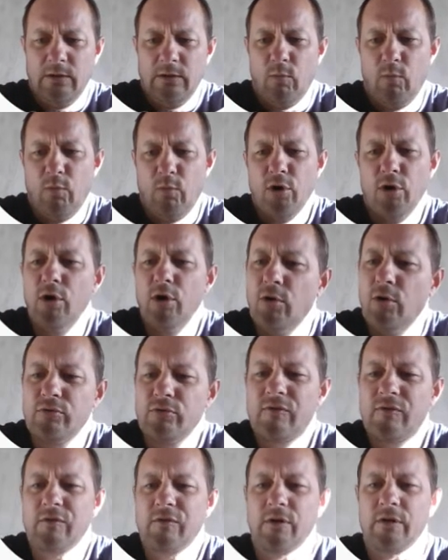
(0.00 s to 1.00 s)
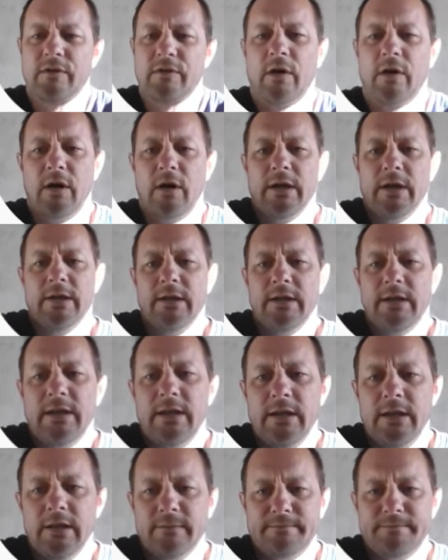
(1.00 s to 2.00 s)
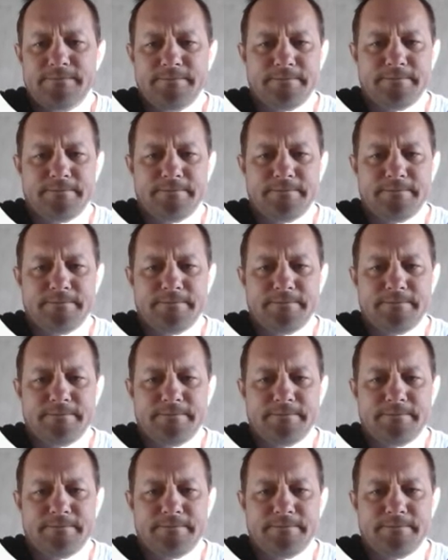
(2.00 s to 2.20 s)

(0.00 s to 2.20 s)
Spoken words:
world sort of tie in here.